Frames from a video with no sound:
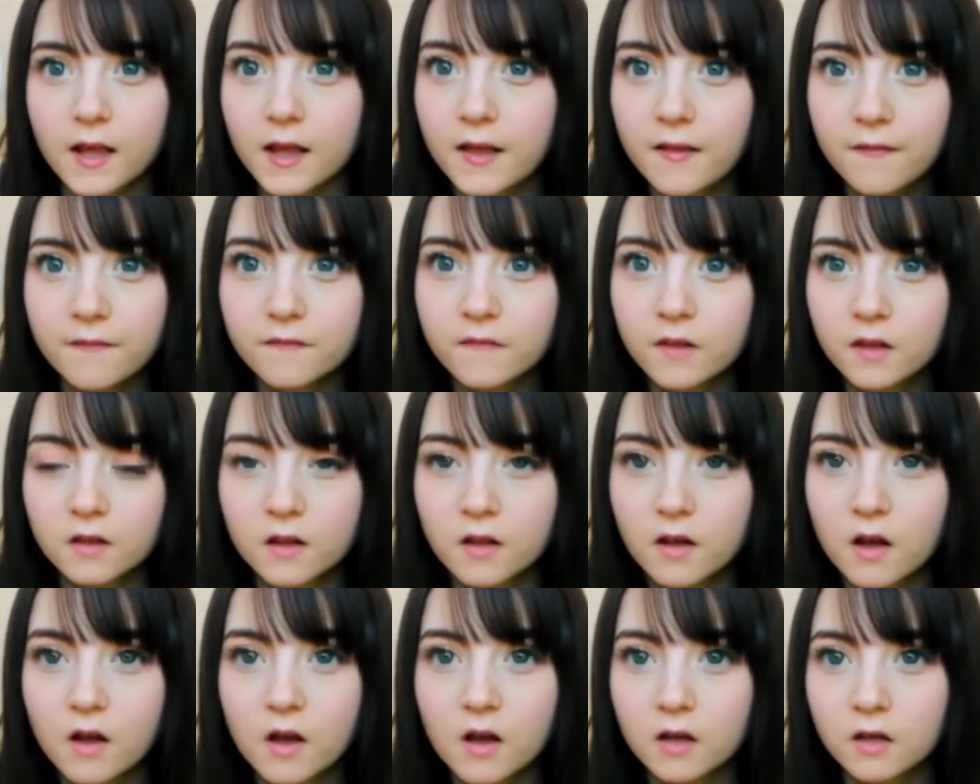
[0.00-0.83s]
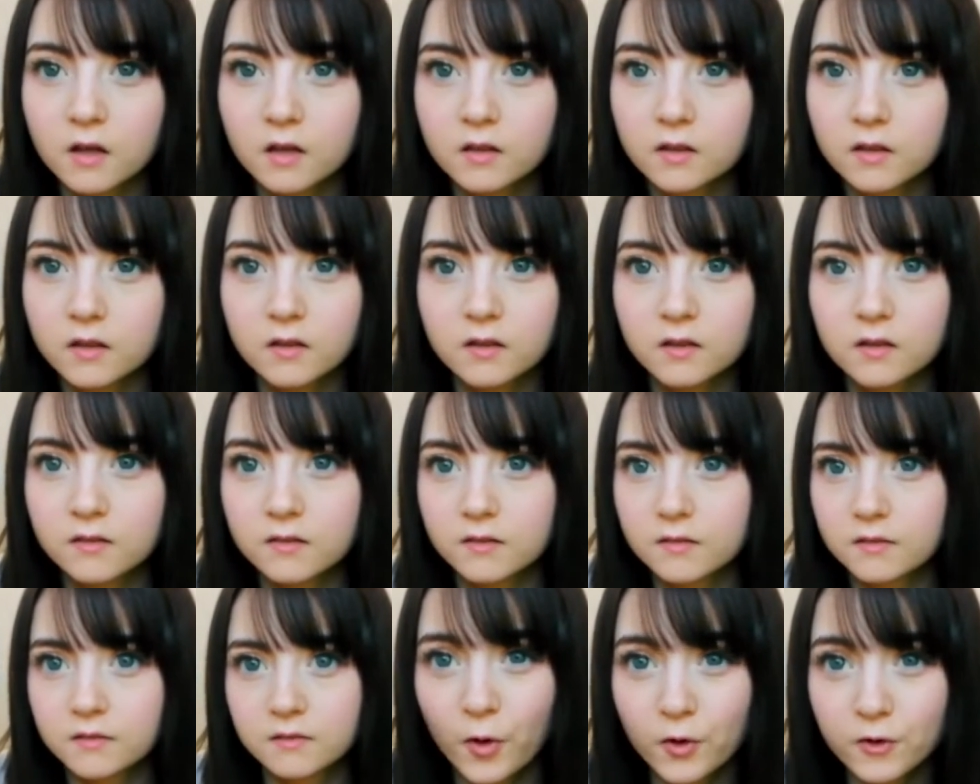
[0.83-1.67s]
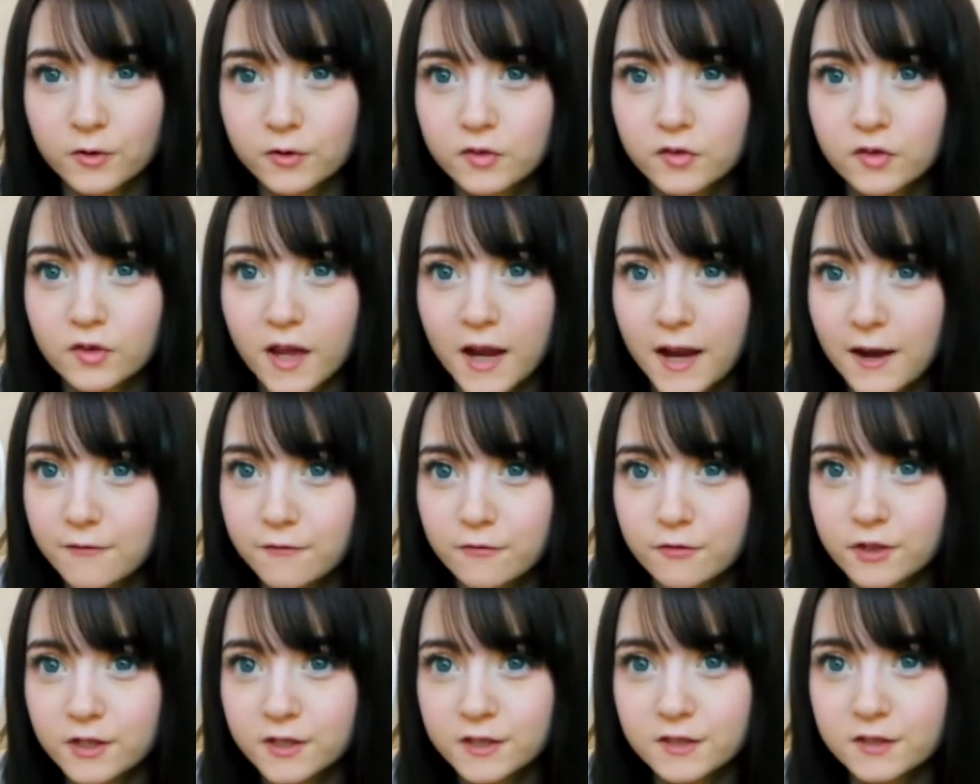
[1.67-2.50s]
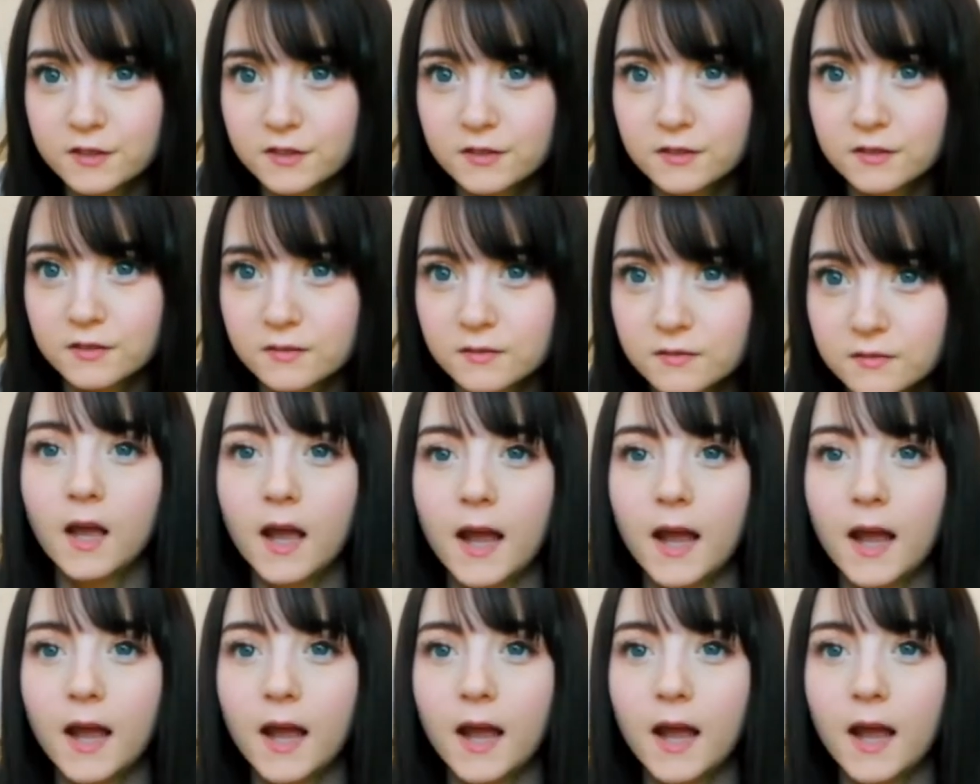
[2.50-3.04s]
and earns average.